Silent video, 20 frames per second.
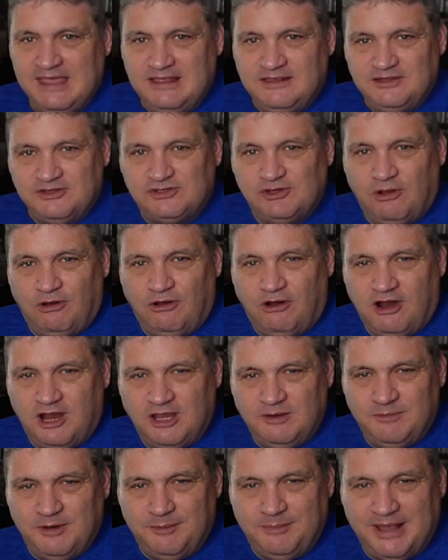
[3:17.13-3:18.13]
This whole
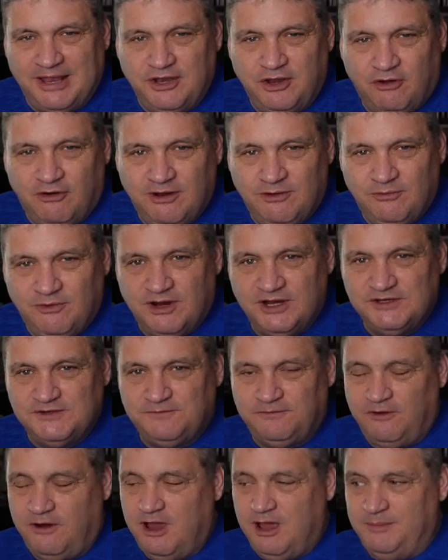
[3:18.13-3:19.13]
argument about knowing where he's
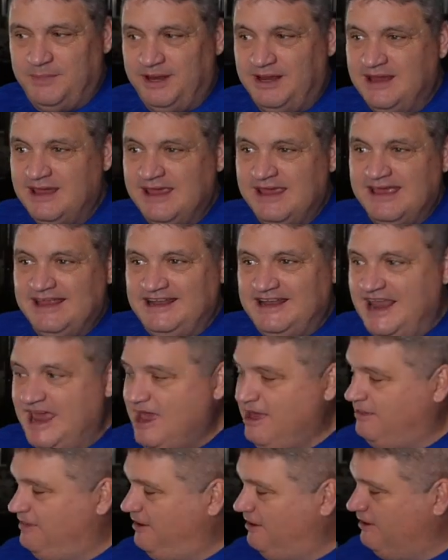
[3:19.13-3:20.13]
from. And
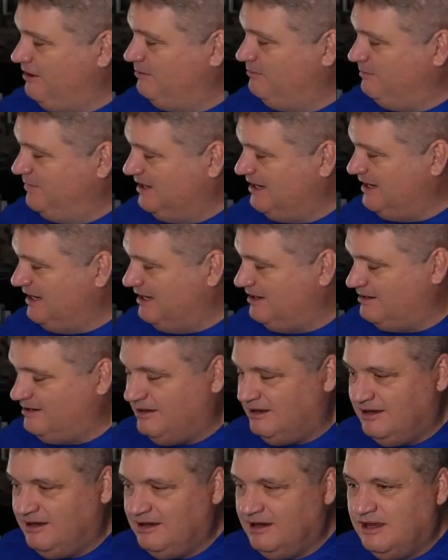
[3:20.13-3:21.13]
now they're admitting,
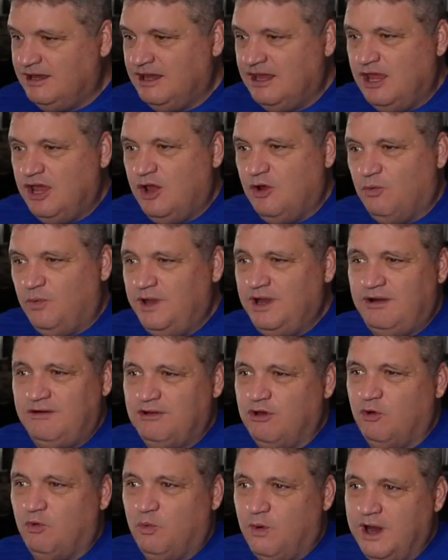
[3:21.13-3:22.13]
we don't
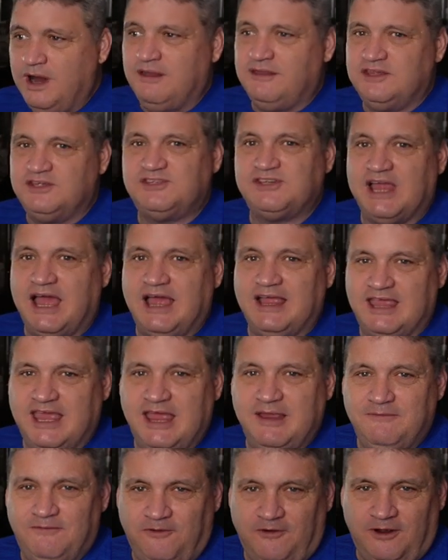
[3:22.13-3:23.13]
know where this guy
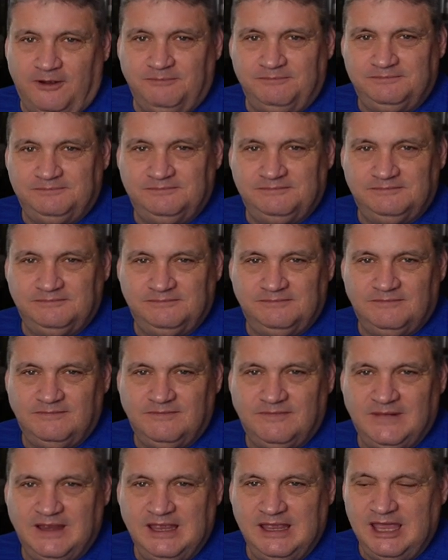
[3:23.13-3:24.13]
came from.
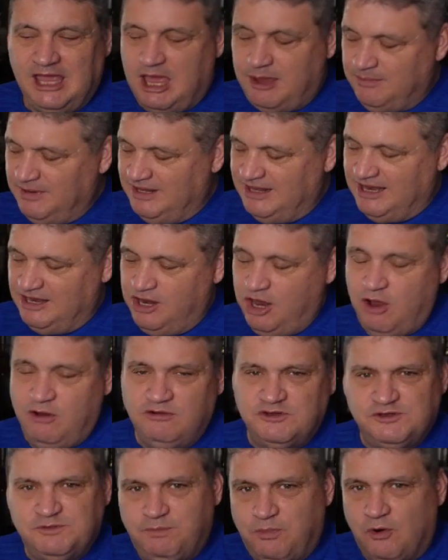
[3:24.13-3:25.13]
I mean, they know
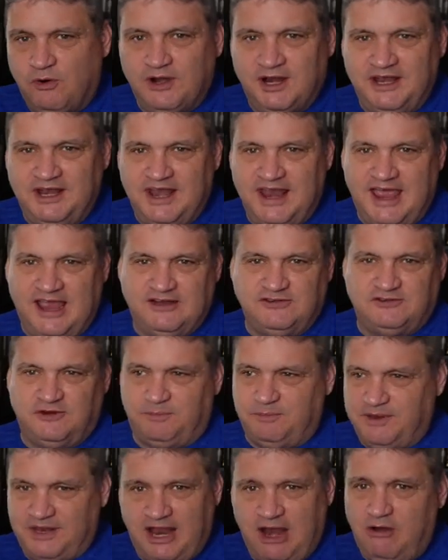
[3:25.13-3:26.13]
he's born in
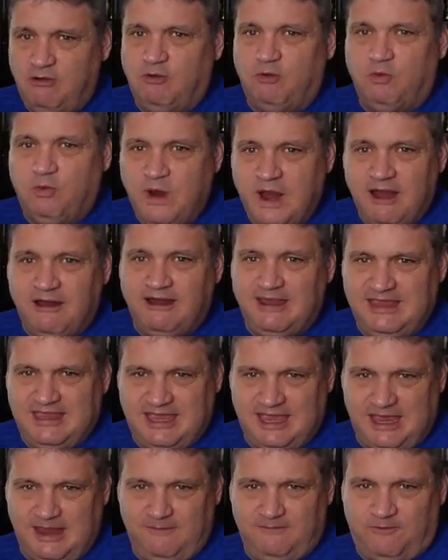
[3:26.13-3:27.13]
Nazareth, but I don't know where he
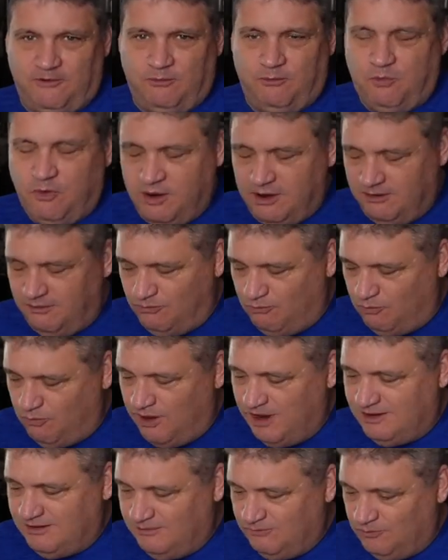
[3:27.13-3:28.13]
came from.
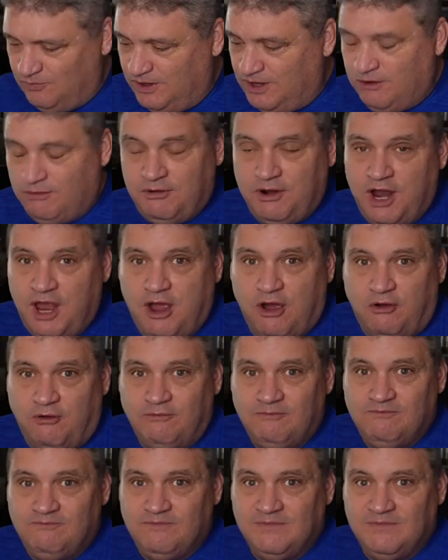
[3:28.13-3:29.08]
We don't know.